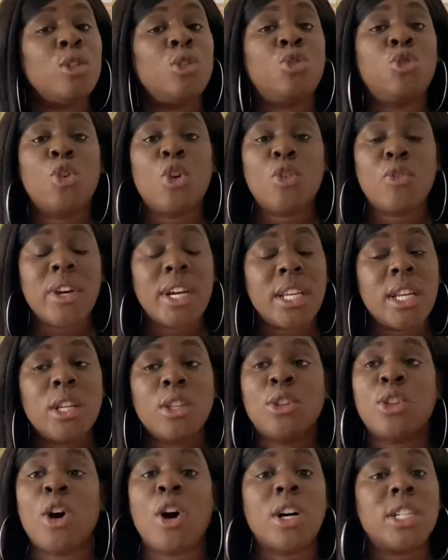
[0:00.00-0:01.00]
drawing,
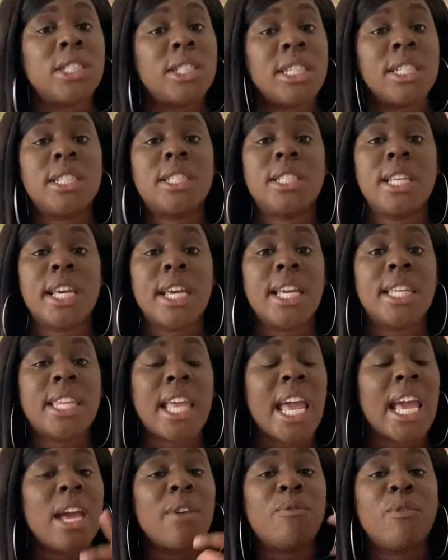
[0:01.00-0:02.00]
dancing, singing,
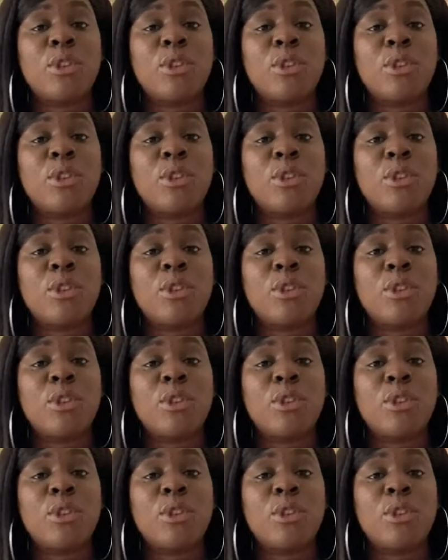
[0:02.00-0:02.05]
taking